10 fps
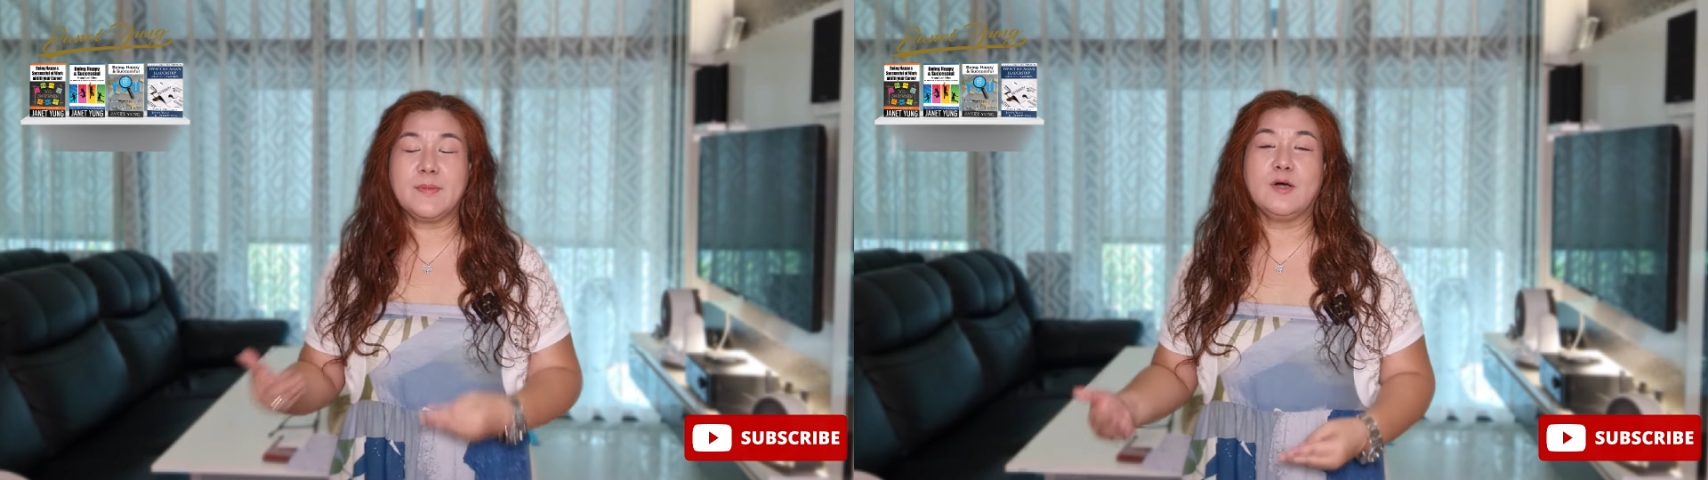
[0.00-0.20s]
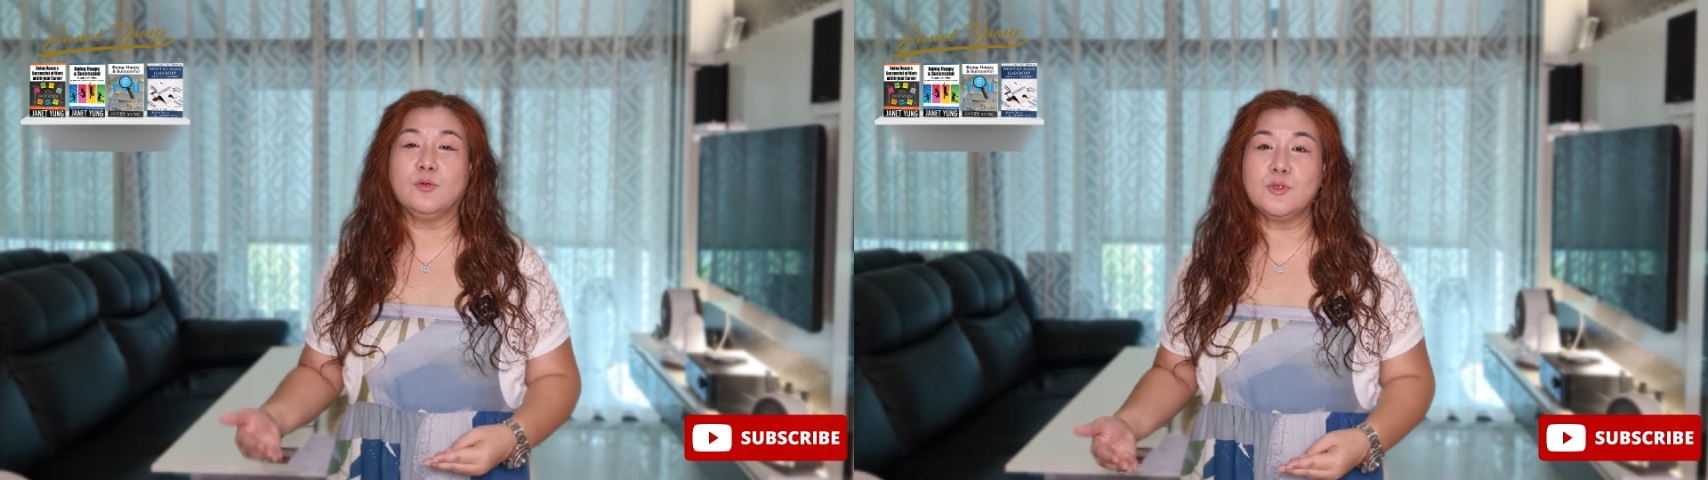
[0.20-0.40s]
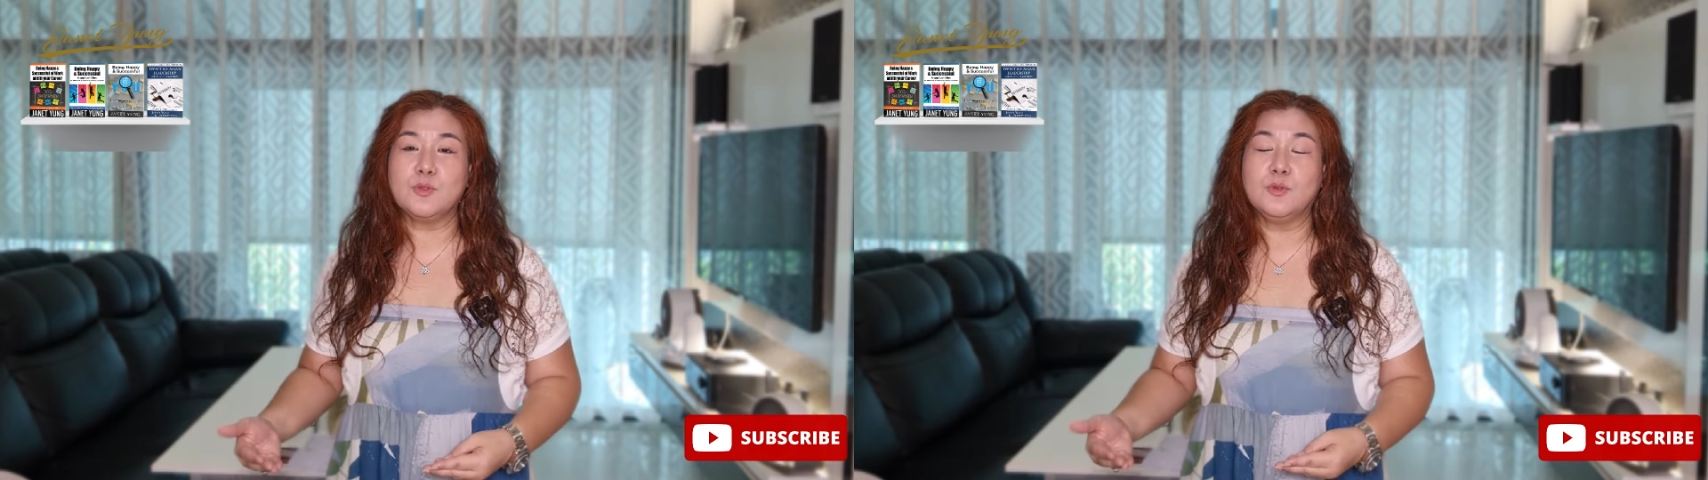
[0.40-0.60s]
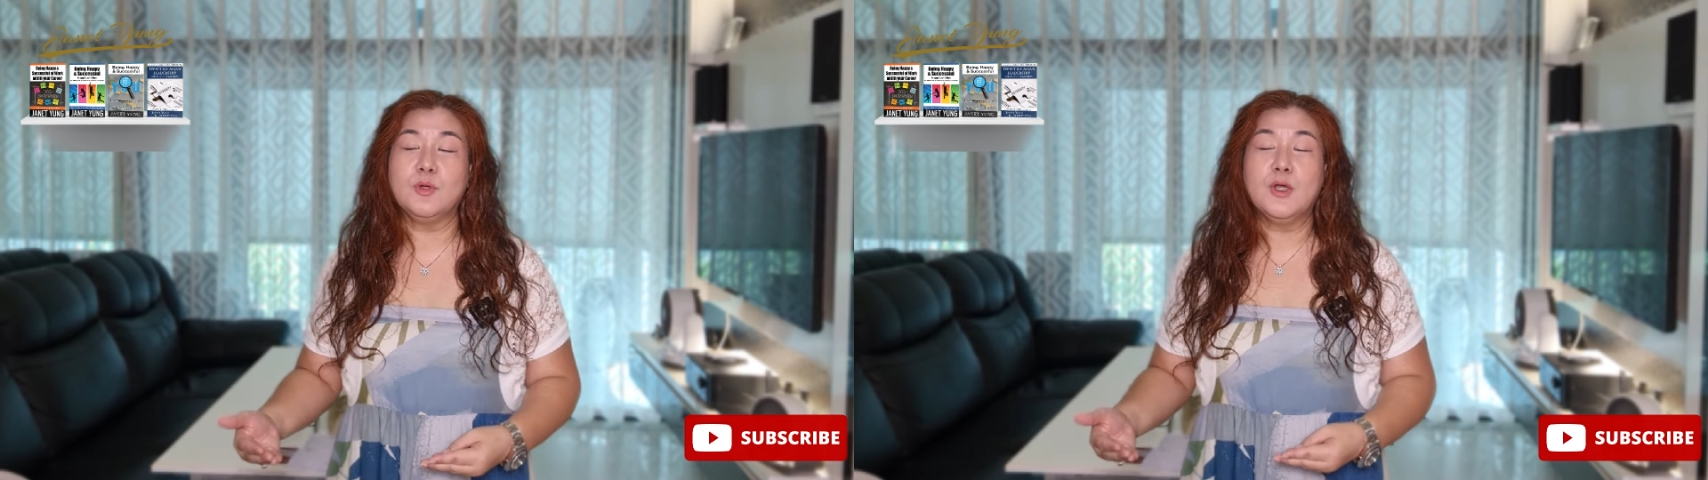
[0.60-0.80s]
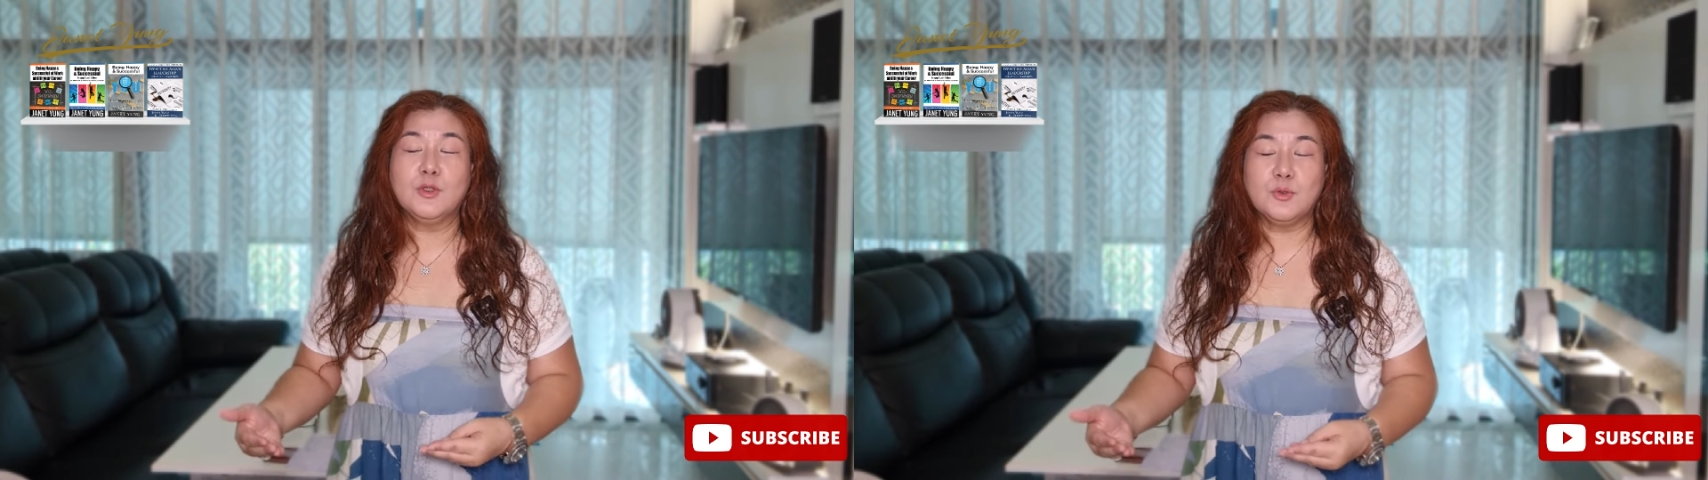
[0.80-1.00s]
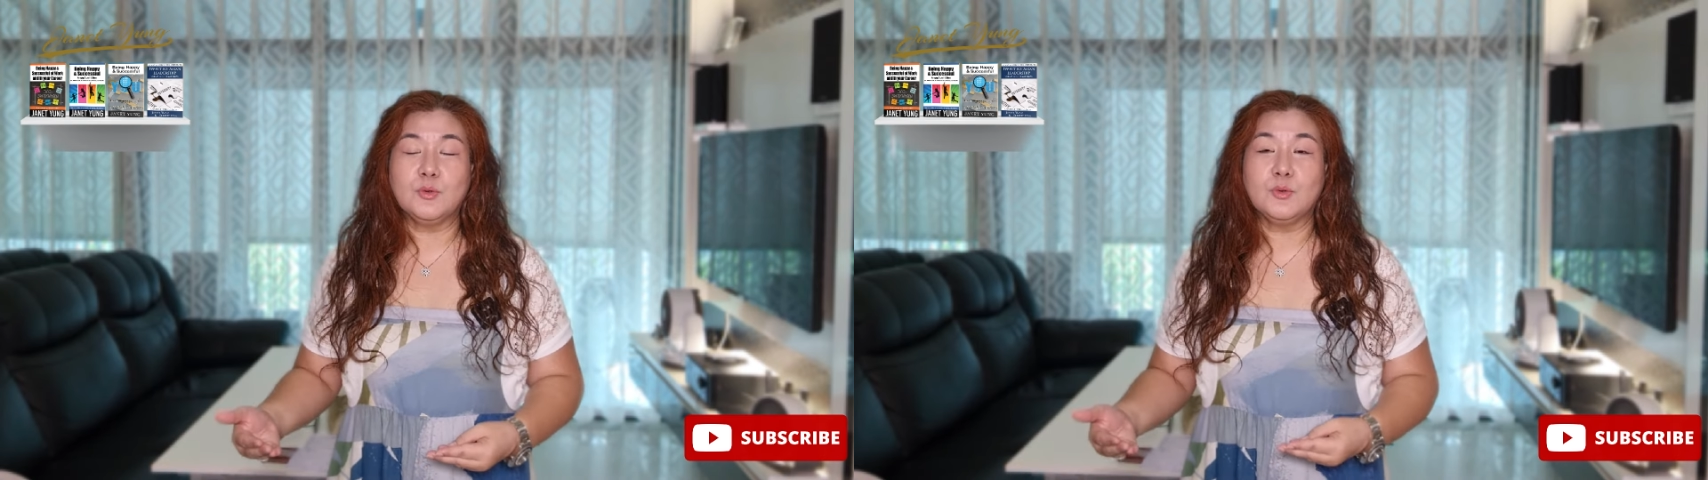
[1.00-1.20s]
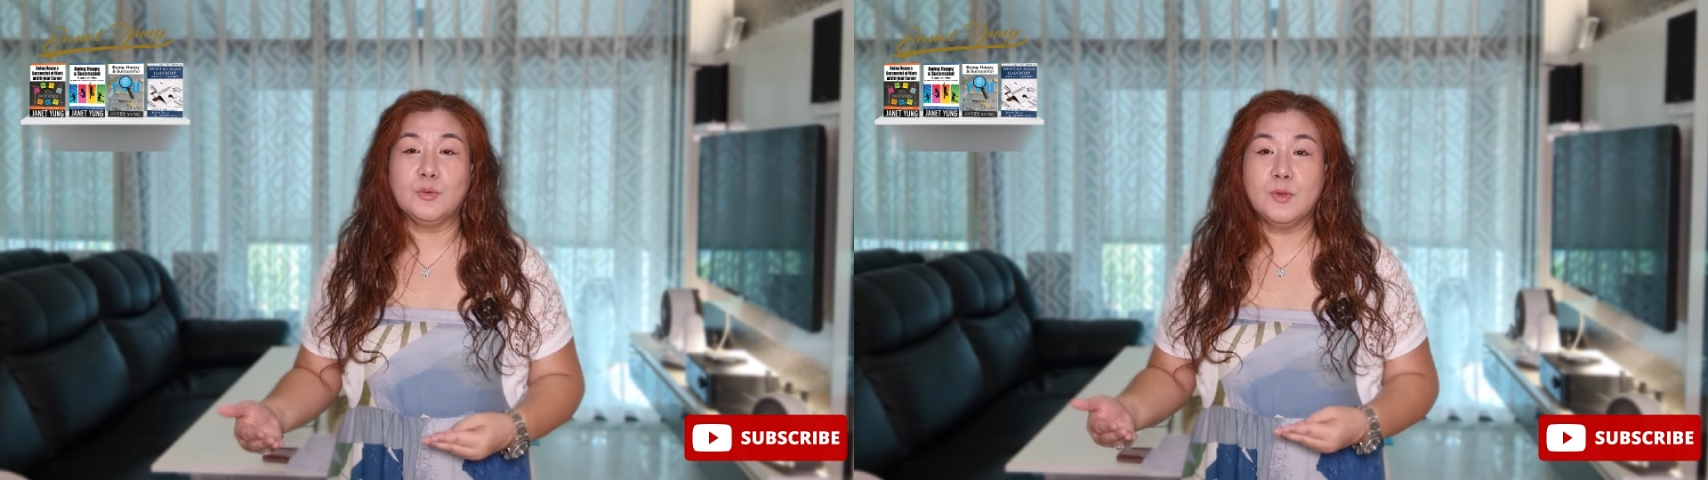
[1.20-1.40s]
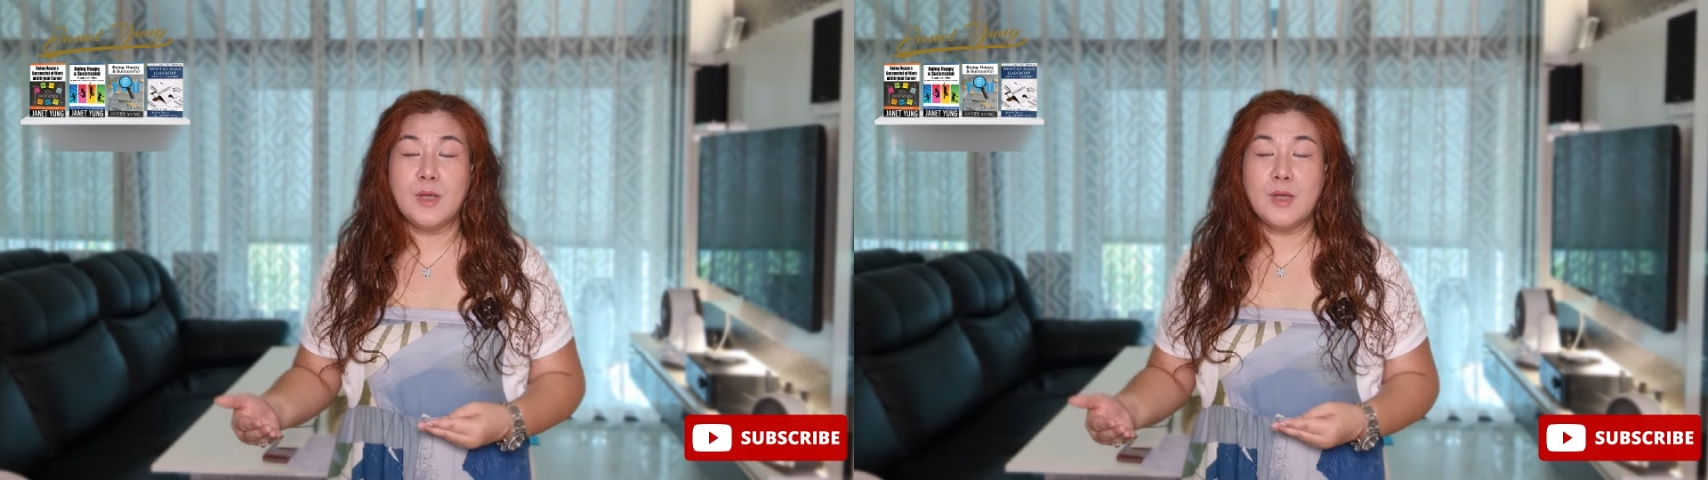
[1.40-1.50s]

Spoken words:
but also to